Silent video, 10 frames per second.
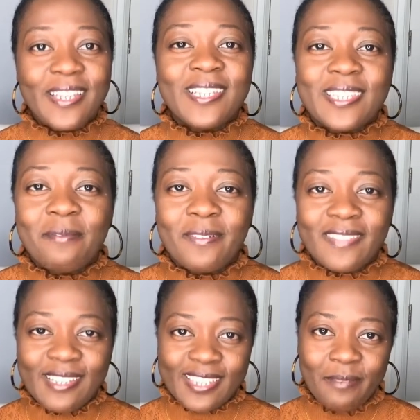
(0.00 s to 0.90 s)
in some of
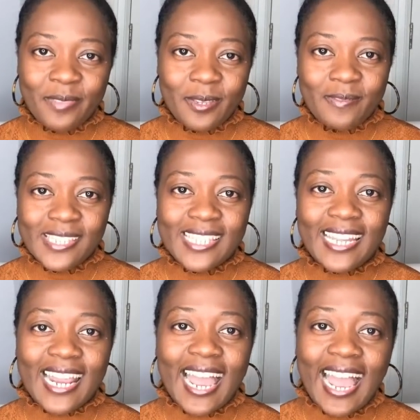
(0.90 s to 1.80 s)
the symptoms
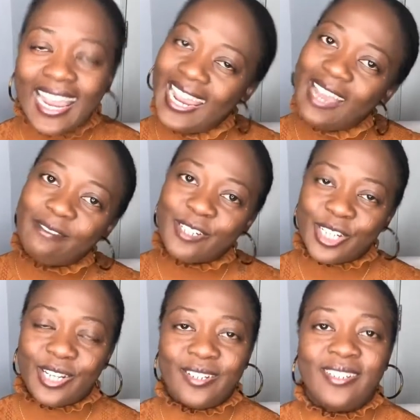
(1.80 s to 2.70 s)
that I have
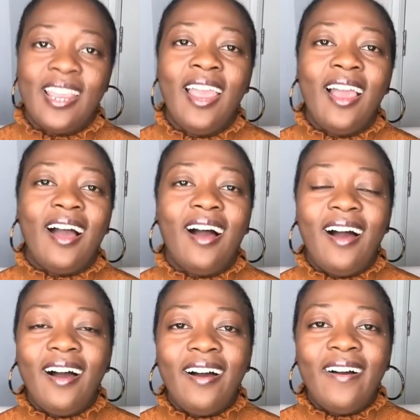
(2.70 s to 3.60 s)
shared
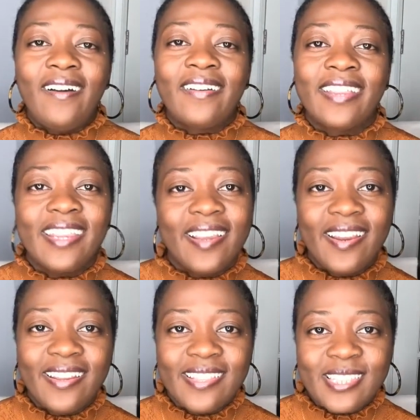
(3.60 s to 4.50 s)

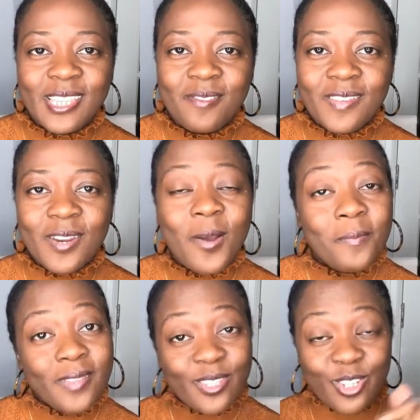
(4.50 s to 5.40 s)
here in this video,
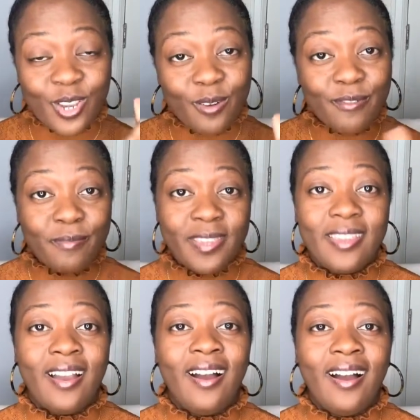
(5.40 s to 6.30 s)
please share with
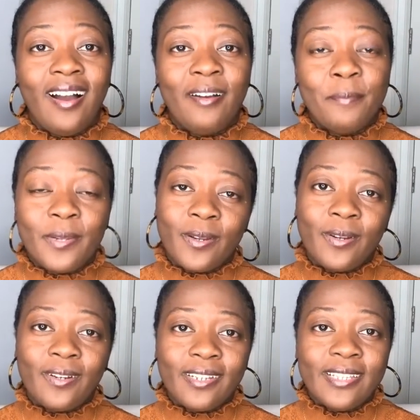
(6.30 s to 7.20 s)
me
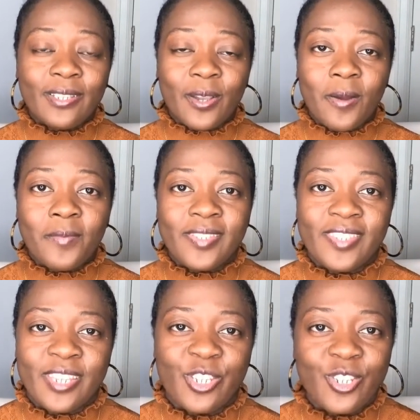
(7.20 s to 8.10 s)
below in the comment
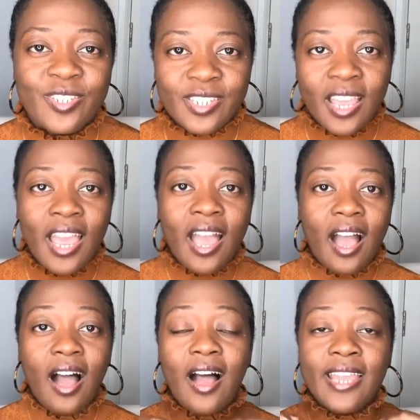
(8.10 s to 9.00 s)
sections.
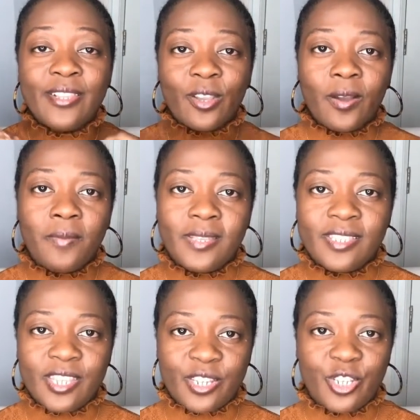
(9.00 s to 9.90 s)
In the
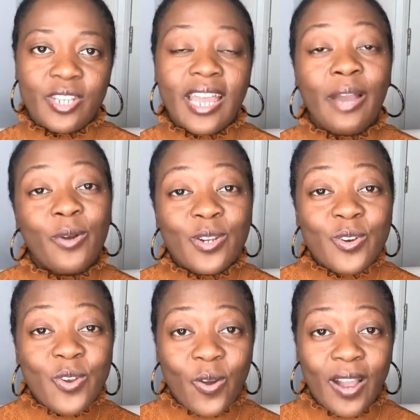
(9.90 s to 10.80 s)
comment section, I want
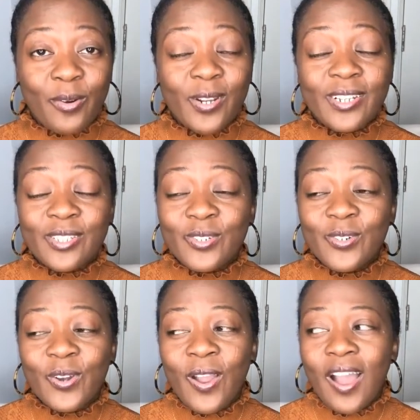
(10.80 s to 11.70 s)
to know, I want
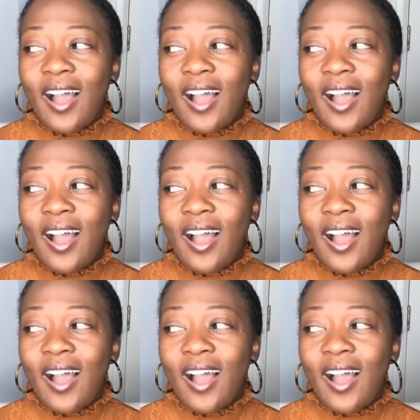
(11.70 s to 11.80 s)
to